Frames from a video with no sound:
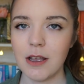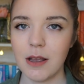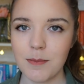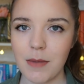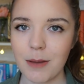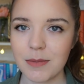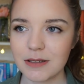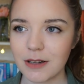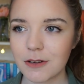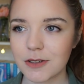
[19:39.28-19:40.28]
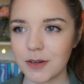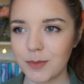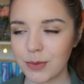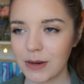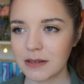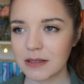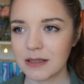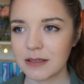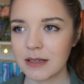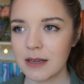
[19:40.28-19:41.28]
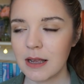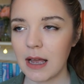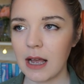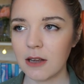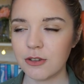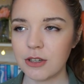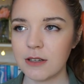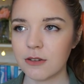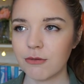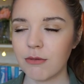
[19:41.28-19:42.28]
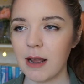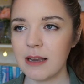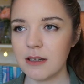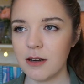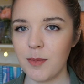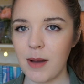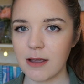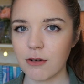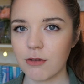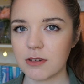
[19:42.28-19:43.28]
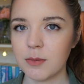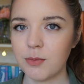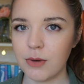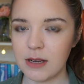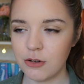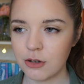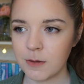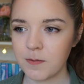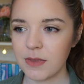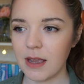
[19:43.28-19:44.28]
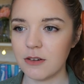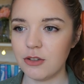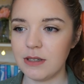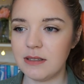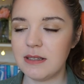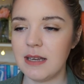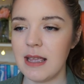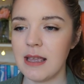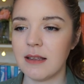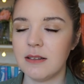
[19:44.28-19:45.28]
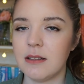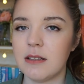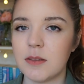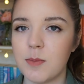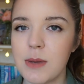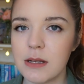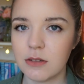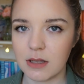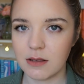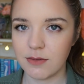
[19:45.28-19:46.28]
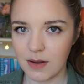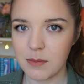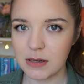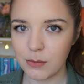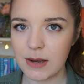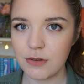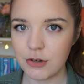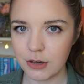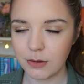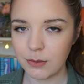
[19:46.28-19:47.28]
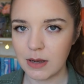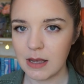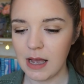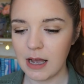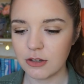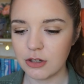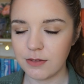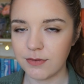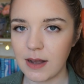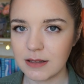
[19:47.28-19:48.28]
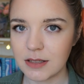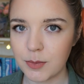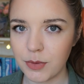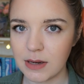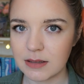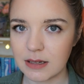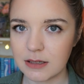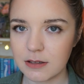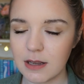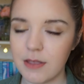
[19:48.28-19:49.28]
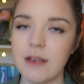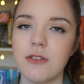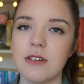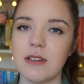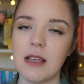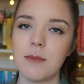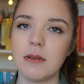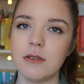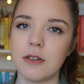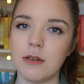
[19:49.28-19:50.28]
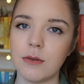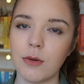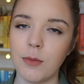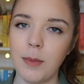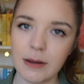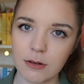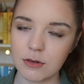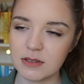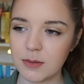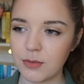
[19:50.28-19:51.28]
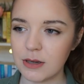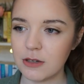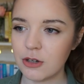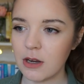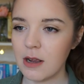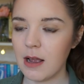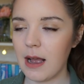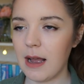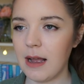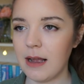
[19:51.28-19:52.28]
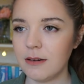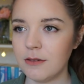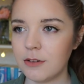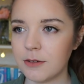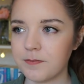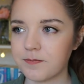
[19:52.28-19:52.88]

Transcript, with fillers: her mum has lost her bracelet and she's riding her bike across a bridge and she's taken to this beach that the family went to and she finds the bracelet, and then she's able to go back across the bridge and